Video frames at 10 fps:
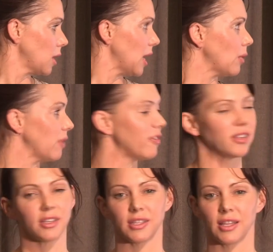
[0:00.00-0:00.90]
However,
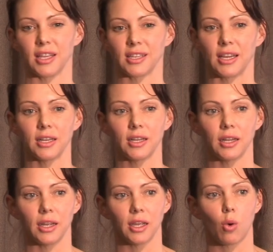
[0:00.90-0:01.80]
there's, there's
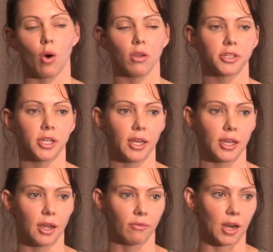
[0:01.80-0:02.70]

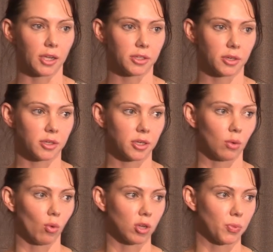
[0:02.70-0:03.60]
inequality in relation
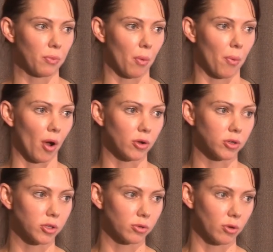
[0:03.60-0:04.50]
to what's been
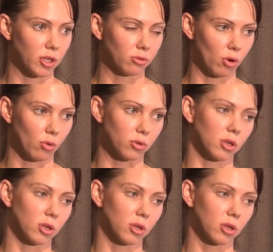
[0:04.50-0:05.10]
proposed through these rules.